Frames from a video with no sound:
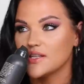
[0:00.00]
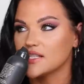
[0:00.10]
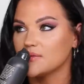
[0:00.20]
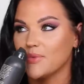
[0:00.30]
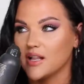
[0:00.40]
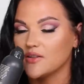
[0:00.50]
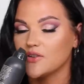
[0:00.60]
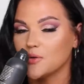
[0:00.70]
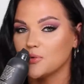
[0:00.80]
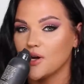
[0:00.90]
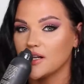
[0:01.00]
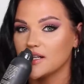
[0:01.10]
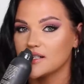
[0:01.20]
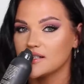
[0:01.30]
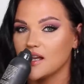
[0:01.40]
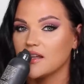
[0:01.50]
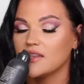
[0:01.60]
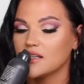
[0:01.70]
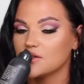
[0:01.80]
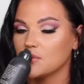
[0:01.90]
the smell of her products. I
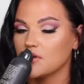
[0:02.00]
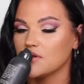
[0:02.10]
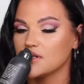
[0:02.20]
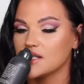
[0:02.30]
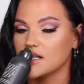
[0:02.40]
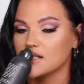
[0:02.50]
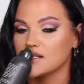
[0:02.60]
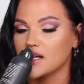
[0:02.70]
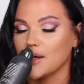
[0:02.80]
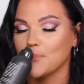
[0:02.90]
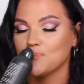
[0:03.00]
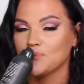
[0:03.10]
think it's one of those things that